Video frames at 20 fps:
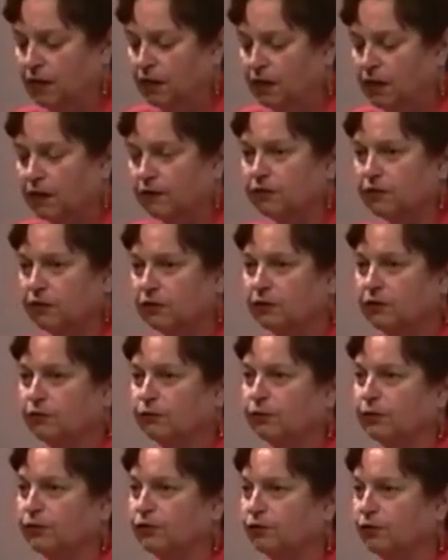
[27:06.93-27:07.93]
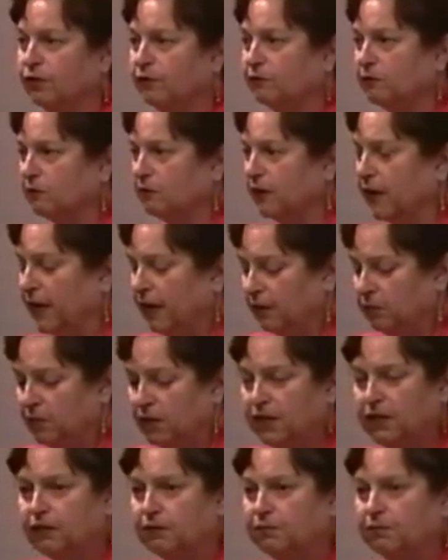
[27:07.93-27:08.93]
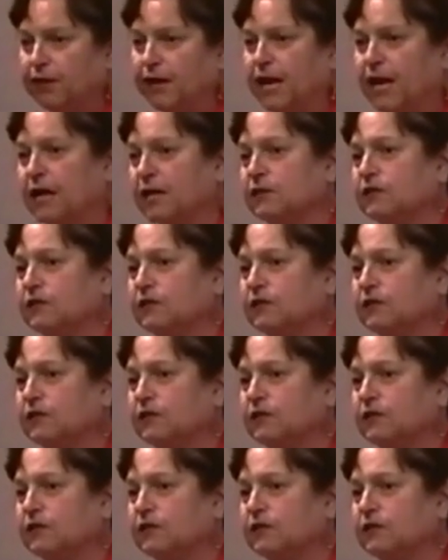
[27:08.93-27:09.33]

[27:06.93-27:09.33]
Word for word: of the lunar retriever and made them back.